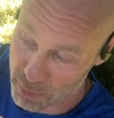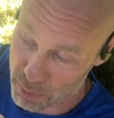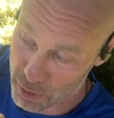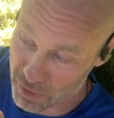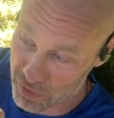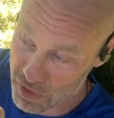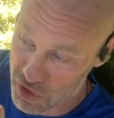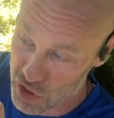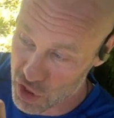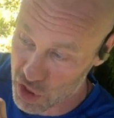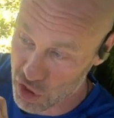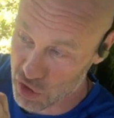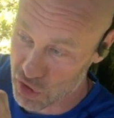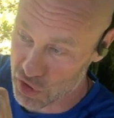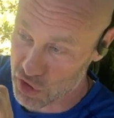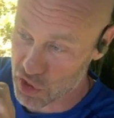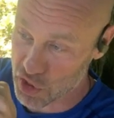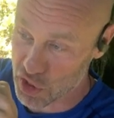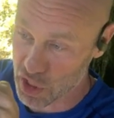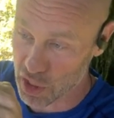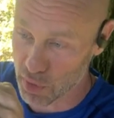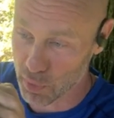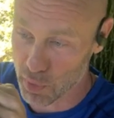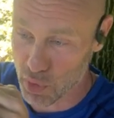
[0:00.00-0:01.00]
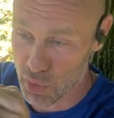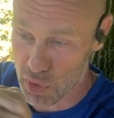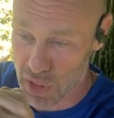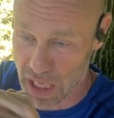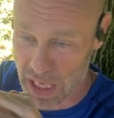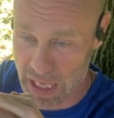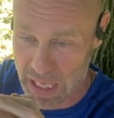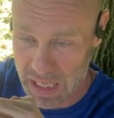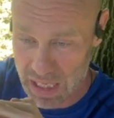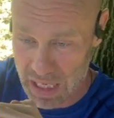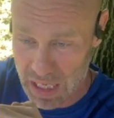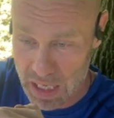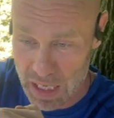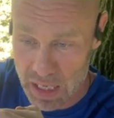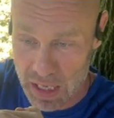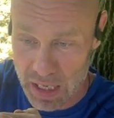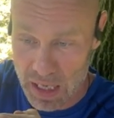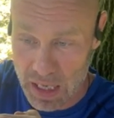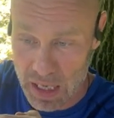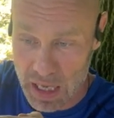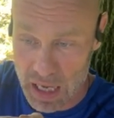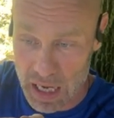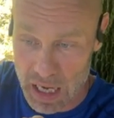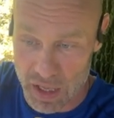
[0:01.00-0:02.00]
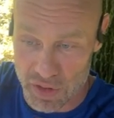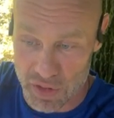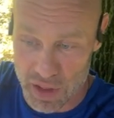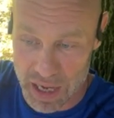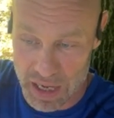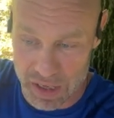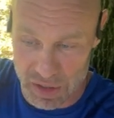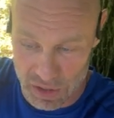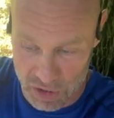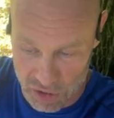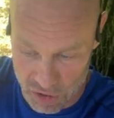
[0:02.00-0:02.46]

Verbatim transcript: perfect circle it's just going to rotate and then